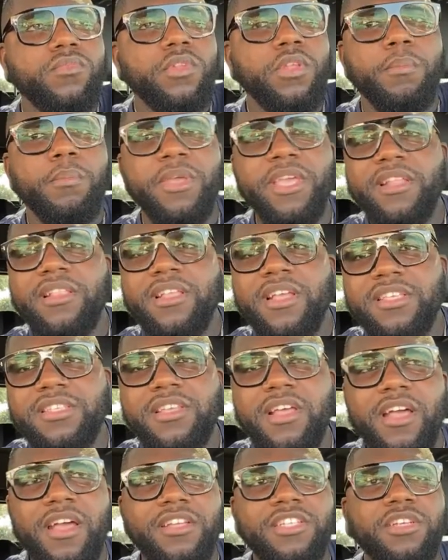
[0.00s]
me get a
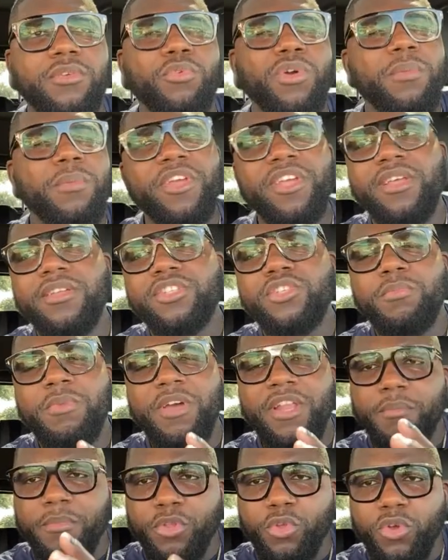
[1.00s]
scholarship. Well, me
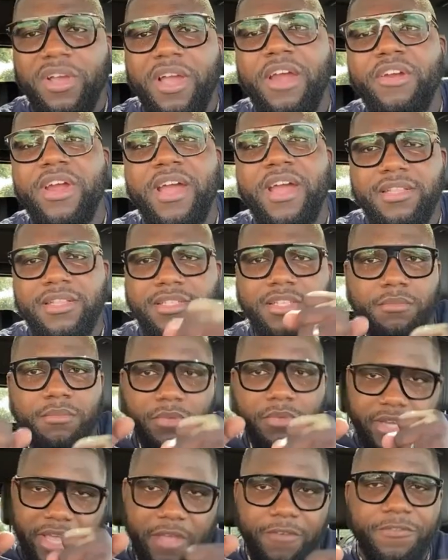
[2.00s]
do karate. I
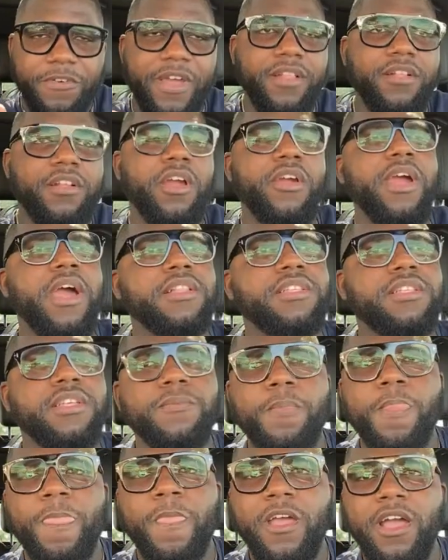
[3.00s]
can fight karate.
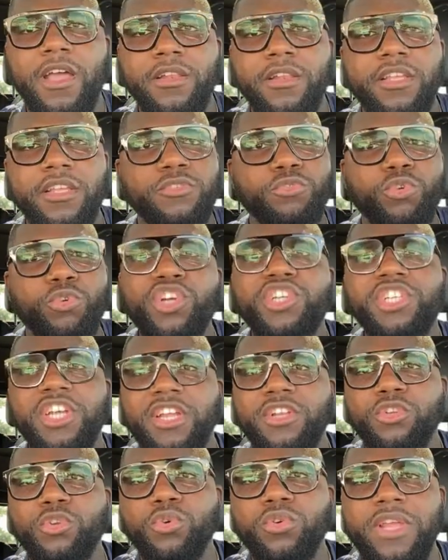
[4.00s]
And this
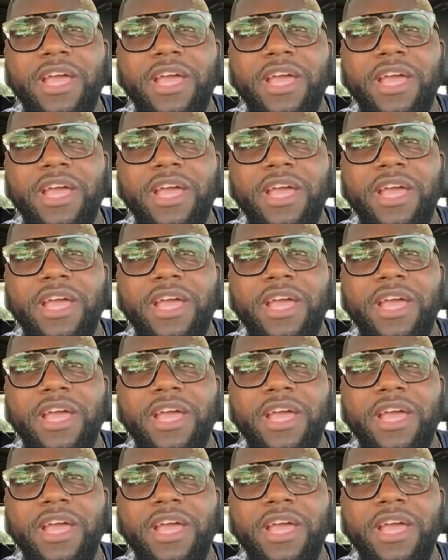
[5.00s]
Russian dude,